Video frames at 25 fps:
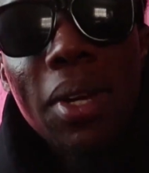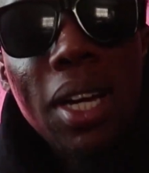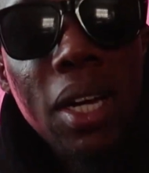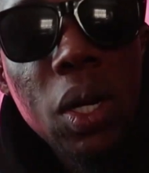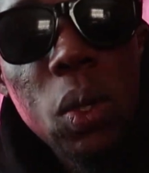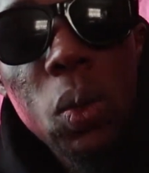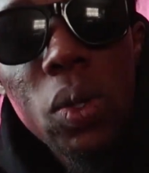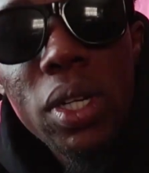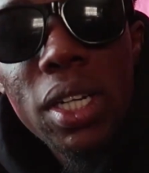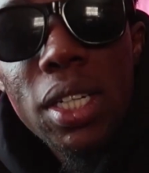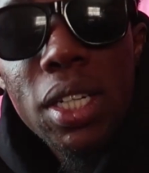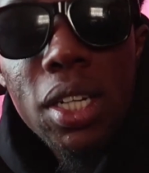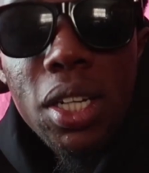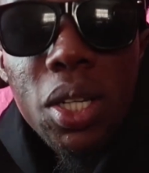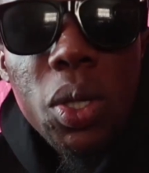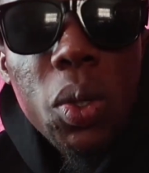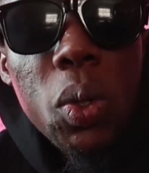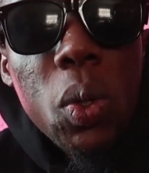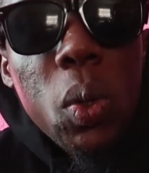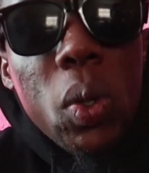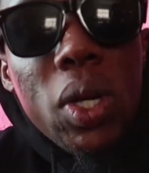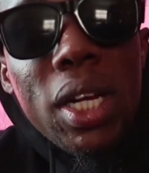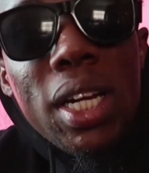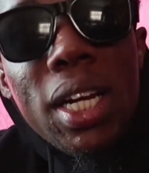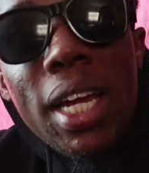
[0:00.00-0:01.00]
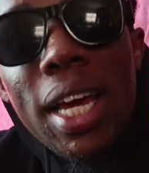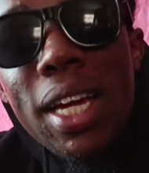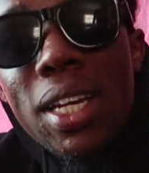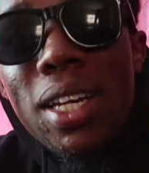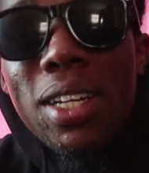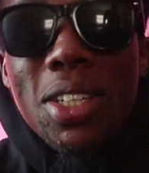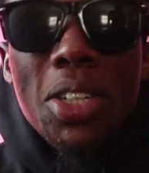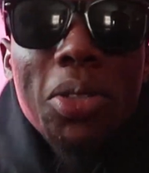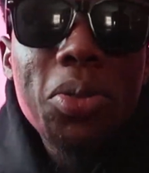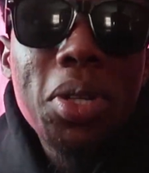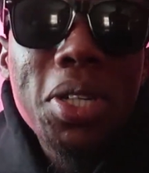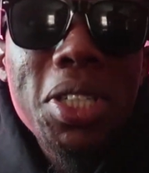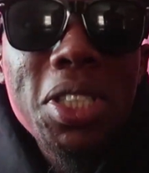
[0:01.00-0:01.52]
a big clothing, new clothing
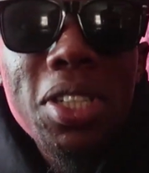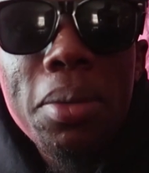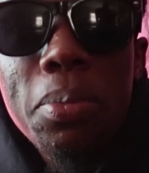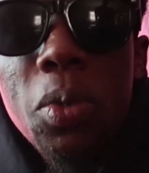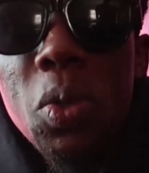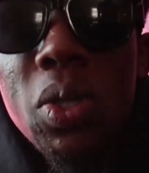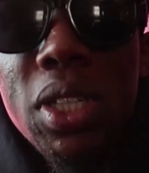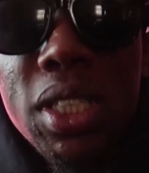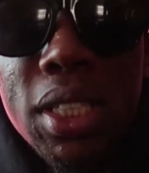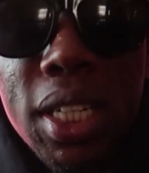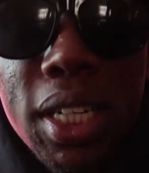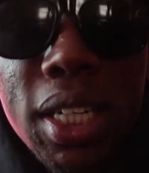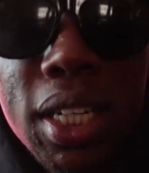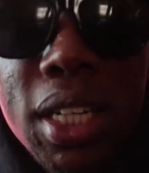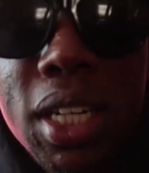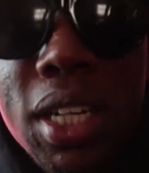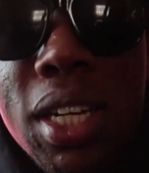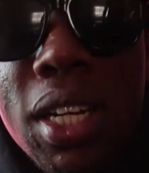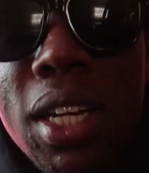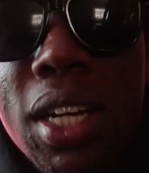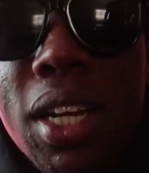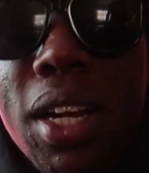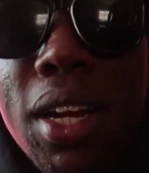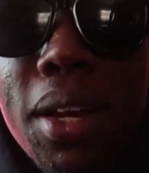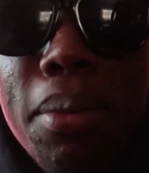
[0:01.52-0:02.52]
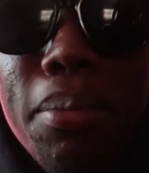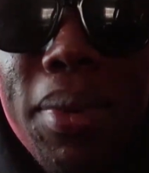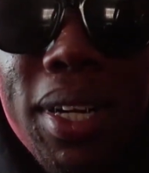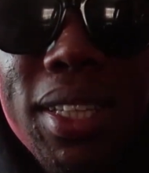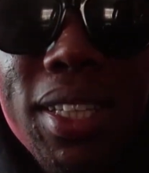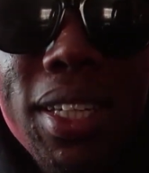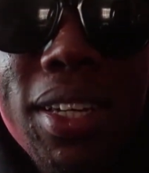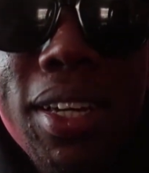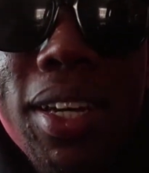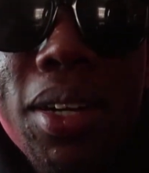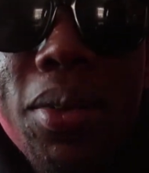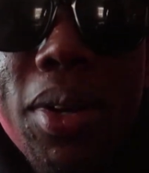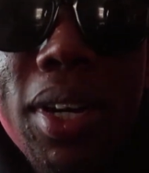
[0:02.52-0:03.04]
line. Just want to support the thing. I'm
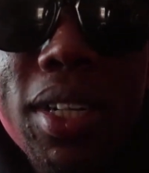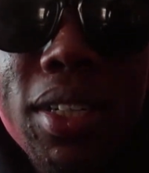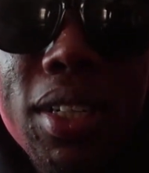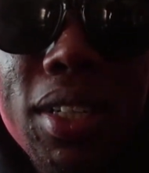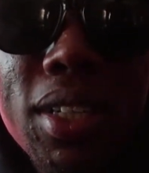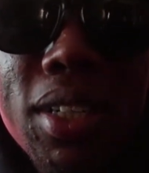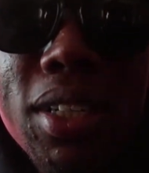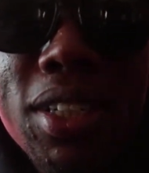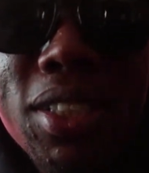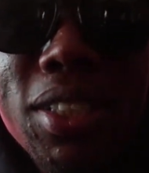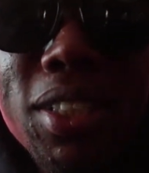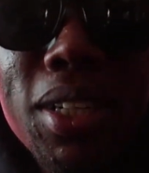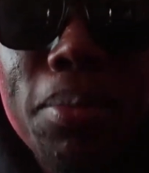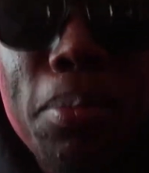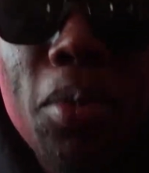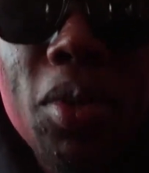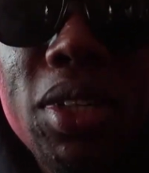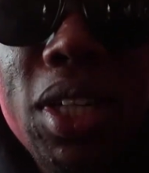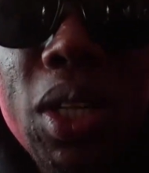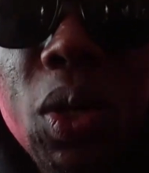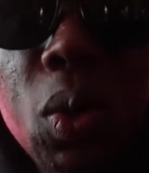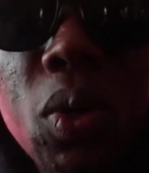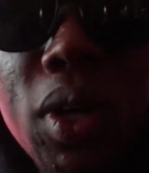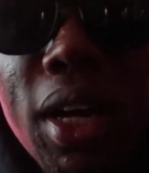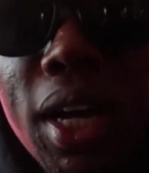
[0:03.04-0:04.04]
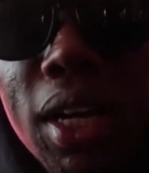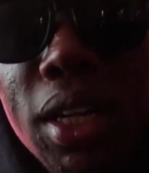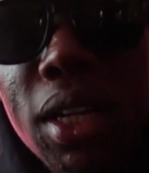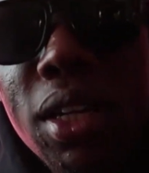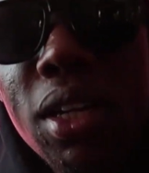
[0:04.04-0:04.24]
thing I go on, support the local.